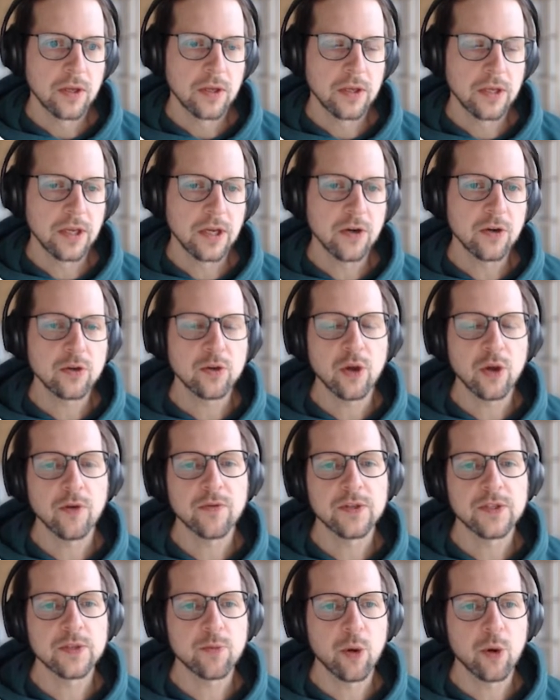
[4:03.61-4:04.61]
Here you have
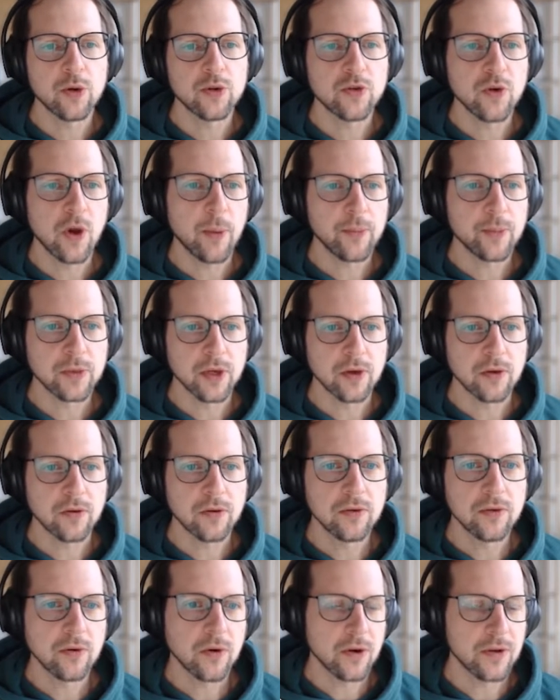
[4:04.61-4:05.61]
a small
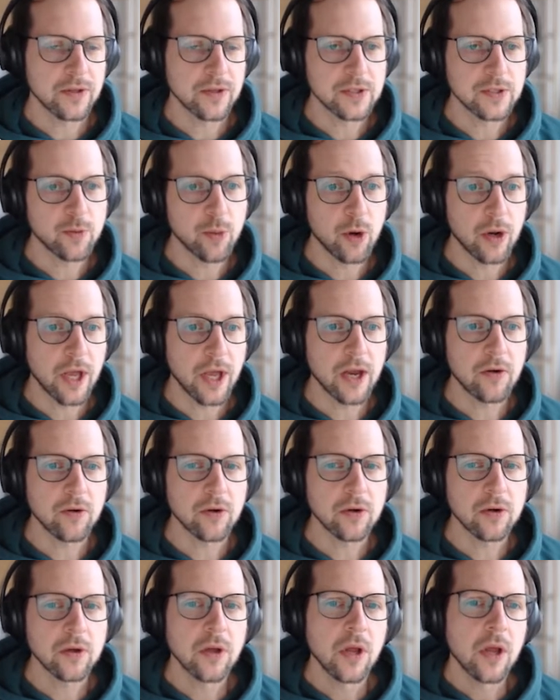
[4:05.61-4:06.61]
drop-down, or this small
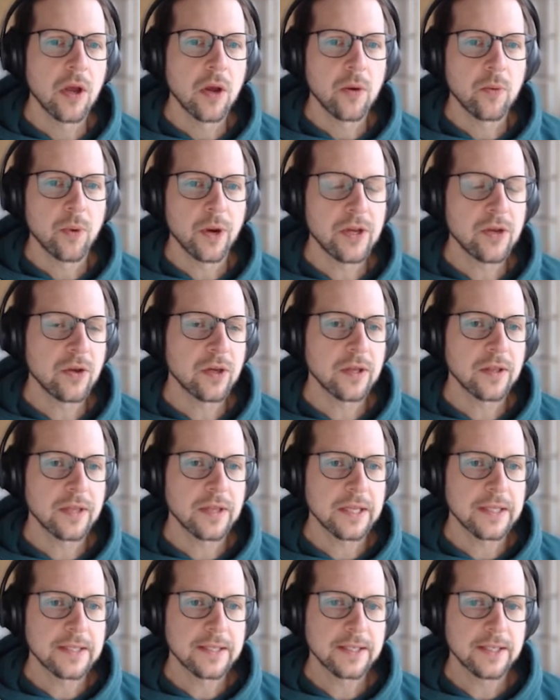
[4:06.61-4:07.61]
arrow, where you can
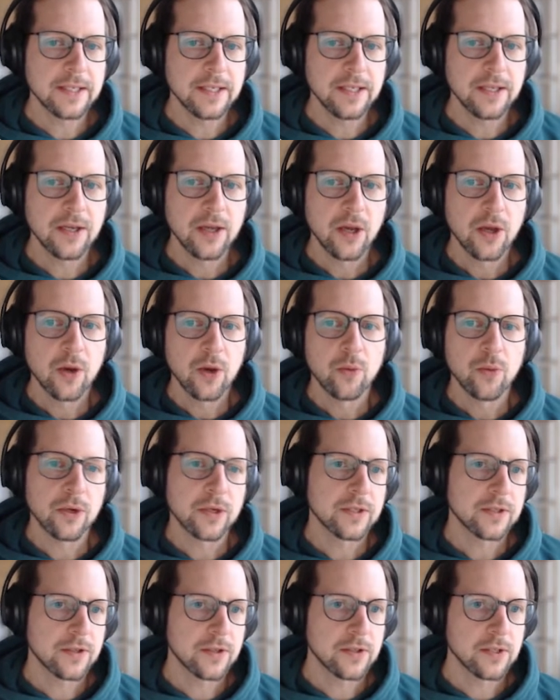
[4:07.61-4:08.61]
then see
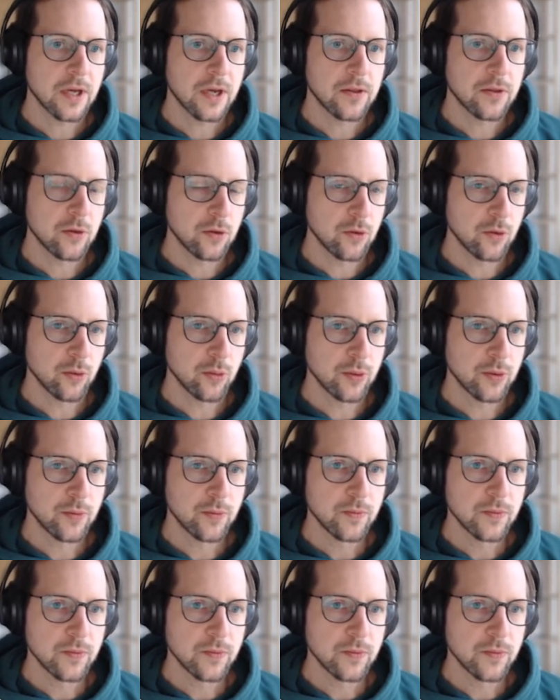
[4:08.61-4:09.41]
what is inside the group.